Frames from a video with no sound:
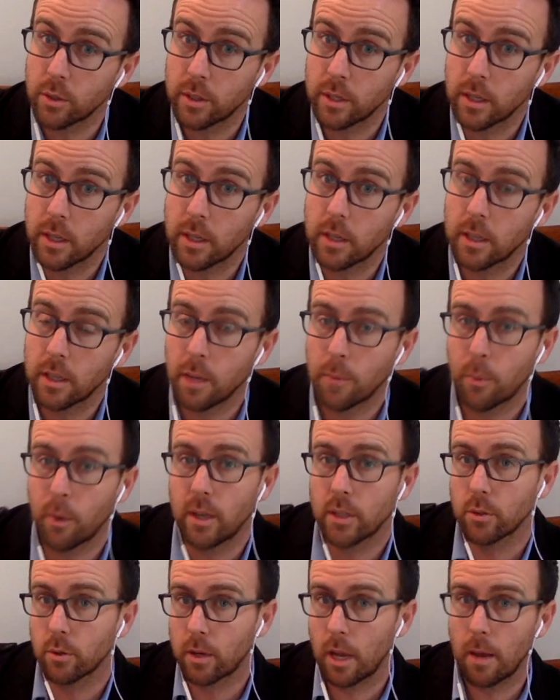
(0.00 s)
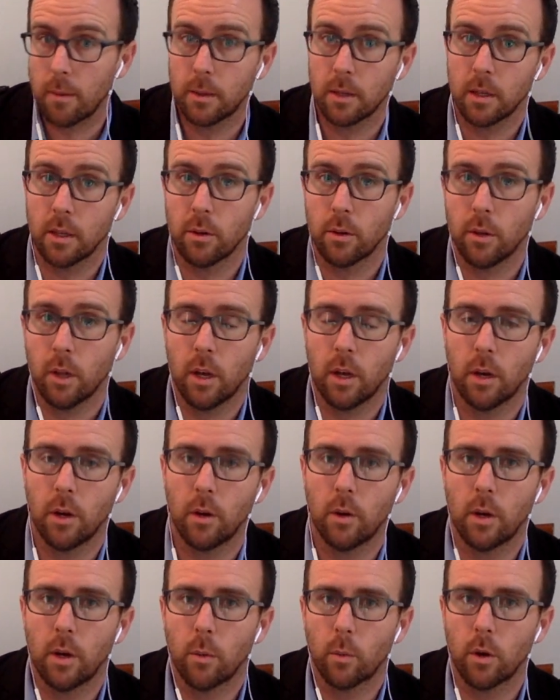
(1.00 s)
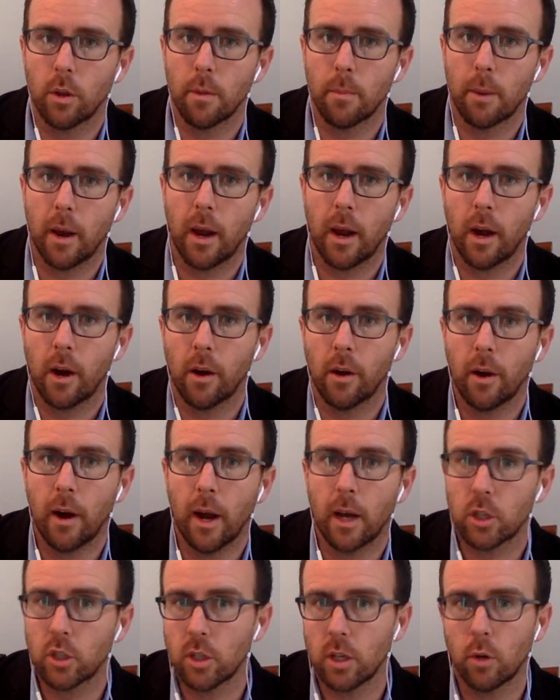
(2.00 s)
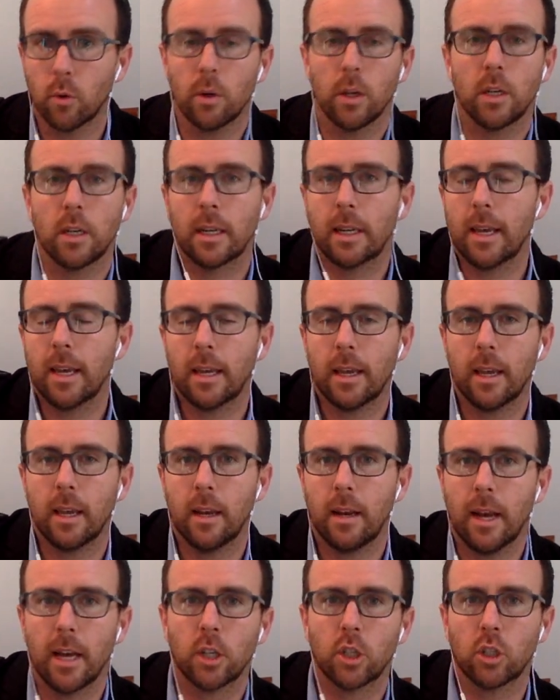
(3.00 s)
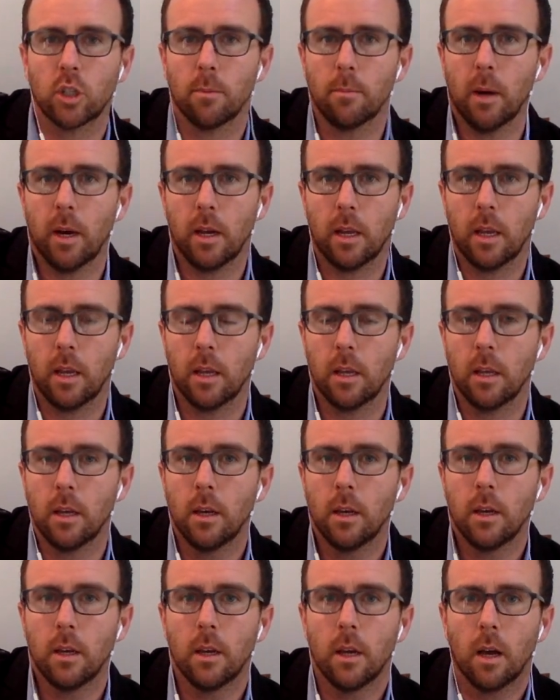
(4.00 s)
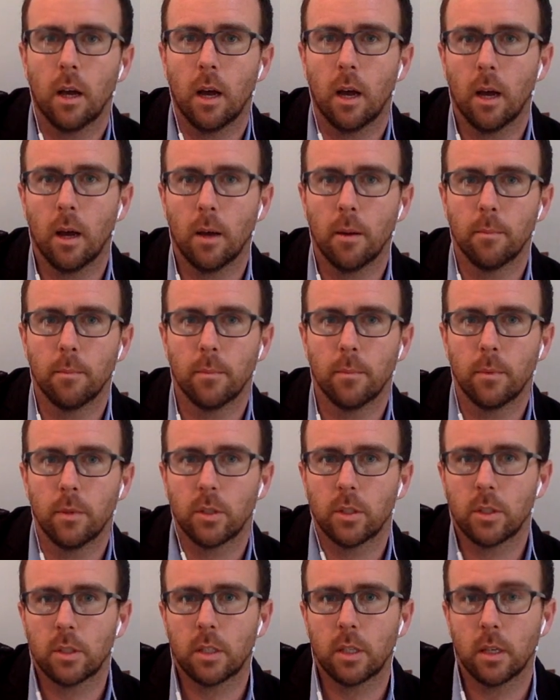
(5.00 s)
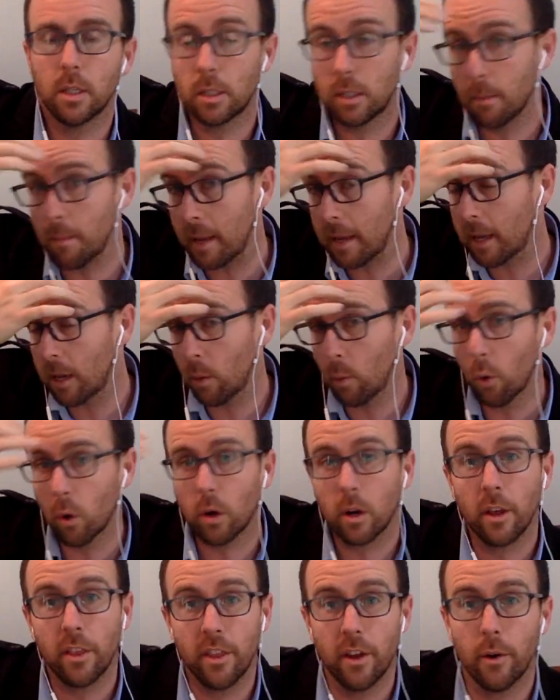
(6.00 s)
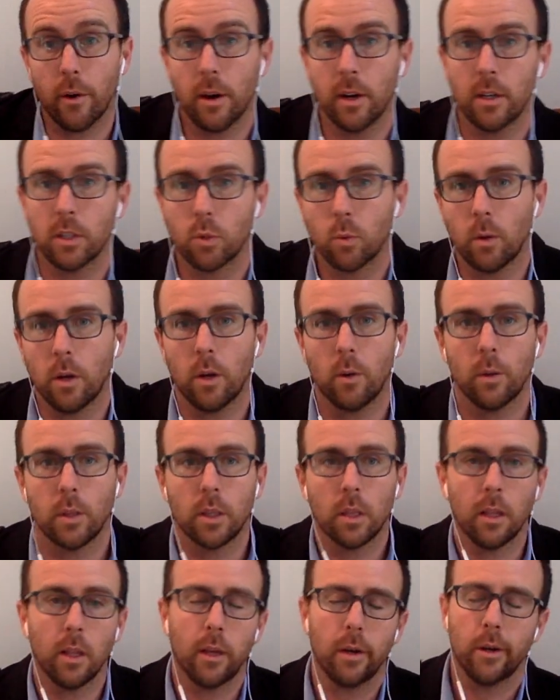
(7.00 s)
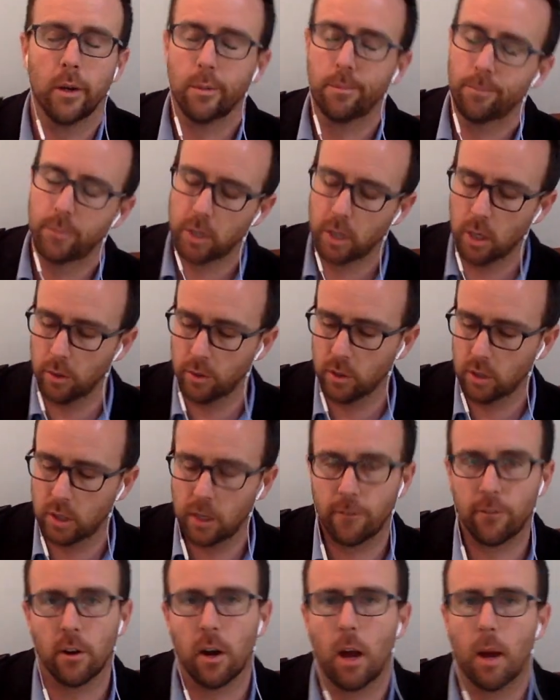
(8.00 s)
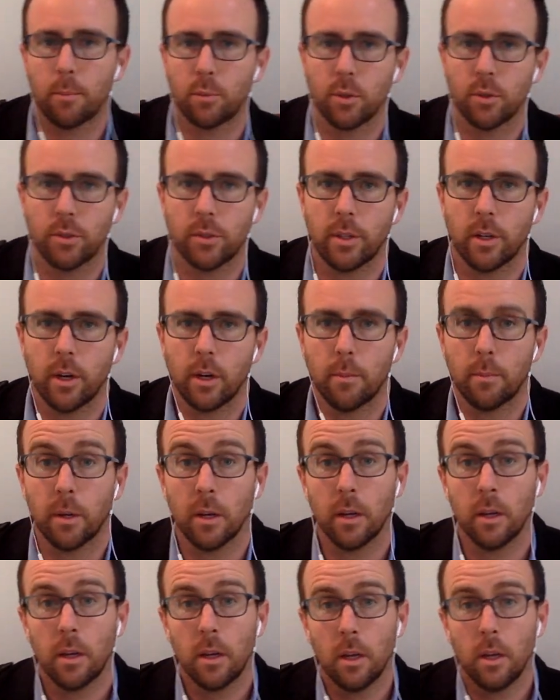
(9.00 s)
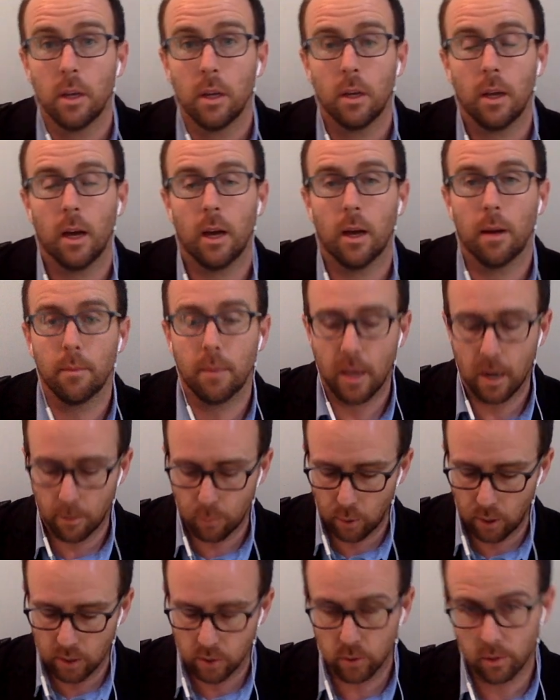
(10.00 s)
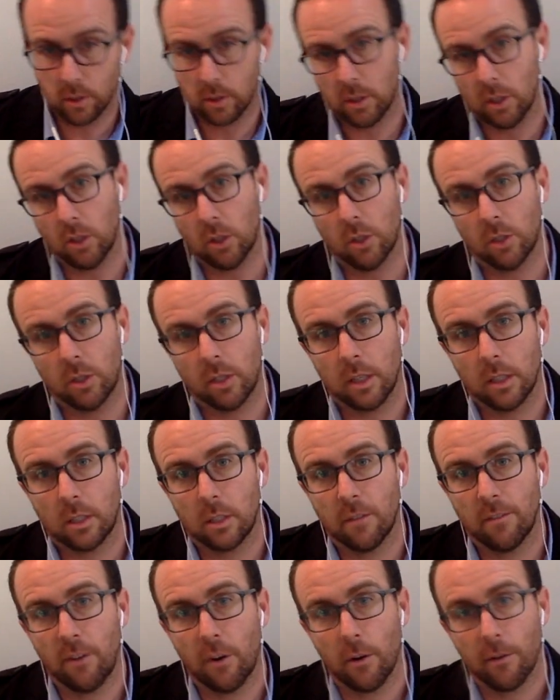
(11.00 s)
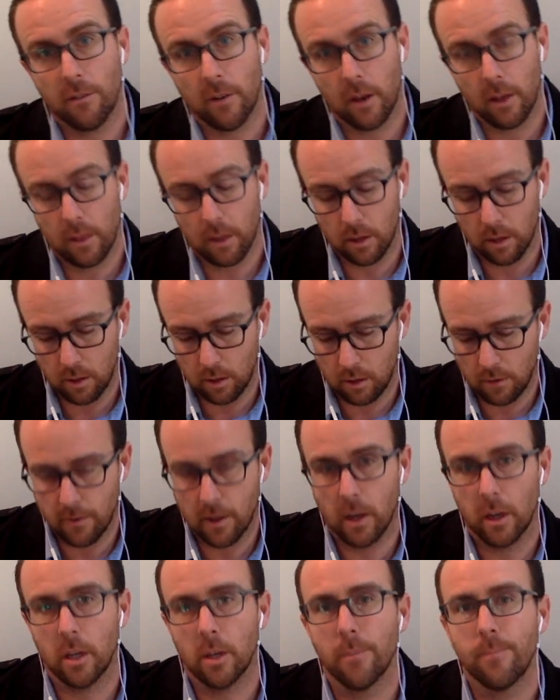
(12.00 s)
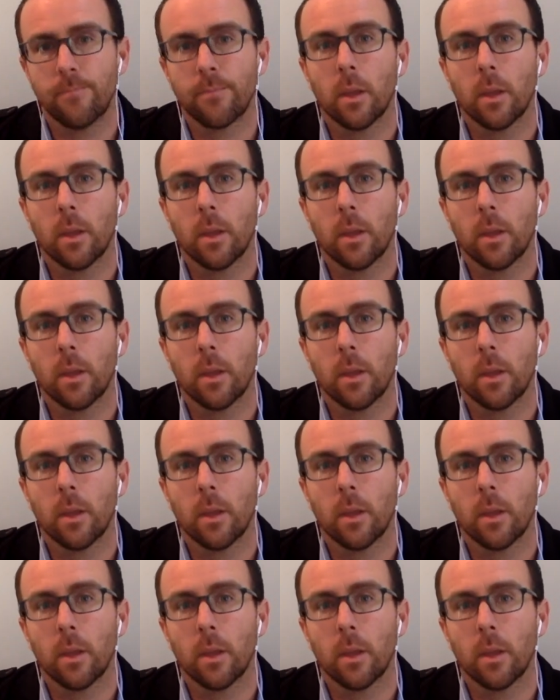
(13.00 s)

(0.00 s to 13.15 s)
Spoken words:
did, and the appraisal came in a little low, and where the buyer actually agreed to kick in extra money to make it work on their end as well with the lender. So there's different options there, but that appraisal contingency is to verify the value.